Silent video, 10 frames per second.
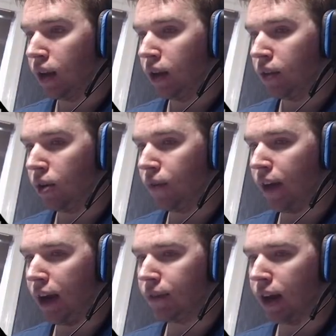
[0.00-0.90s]

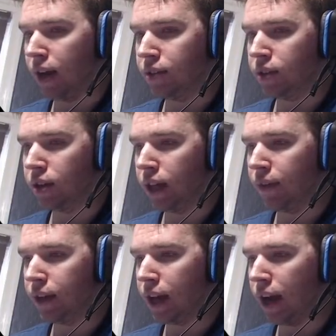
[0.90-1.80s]
35,000 Tier
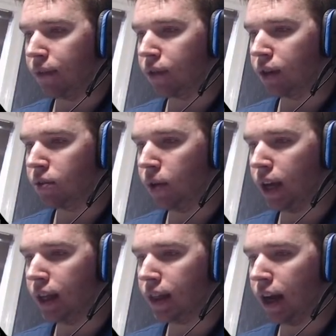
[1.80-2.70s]
11 cavalry,
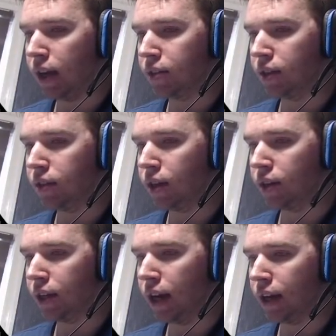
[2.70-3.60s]
28,000 Tier
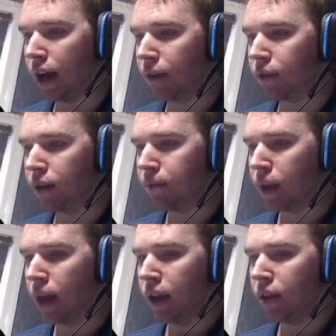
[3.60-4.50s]
10 cavalry,
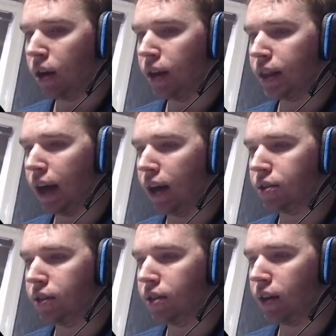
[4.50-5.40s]

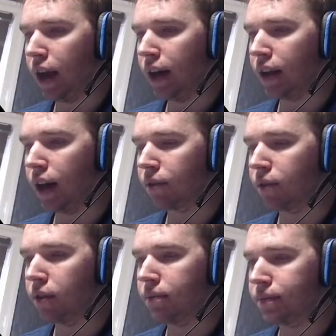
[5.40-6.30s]
30,000 Tier 9
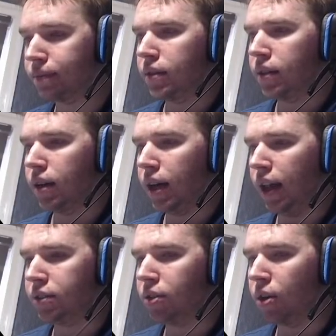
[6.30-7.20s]
cavalry. I
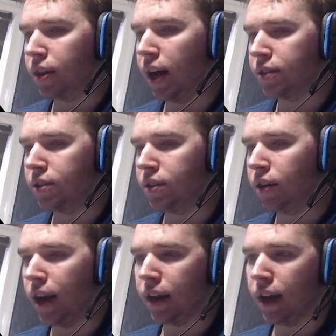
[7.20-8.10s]
lost 30,000
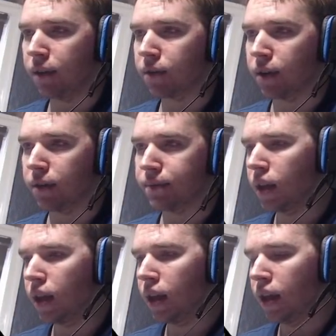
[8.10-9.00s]
Tier 8 cavalry,
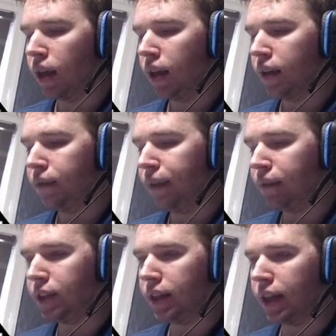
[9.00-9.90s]

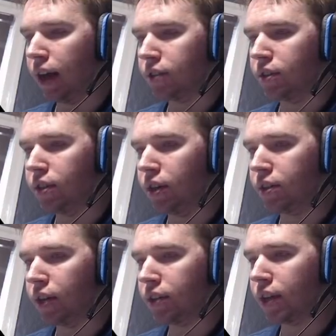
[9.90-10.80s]
15,000 Tier
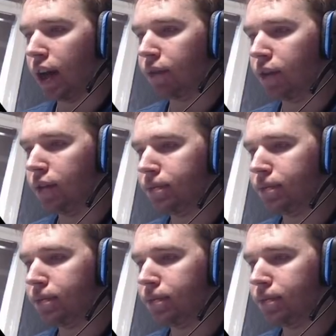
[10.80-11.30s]
6 cavalry,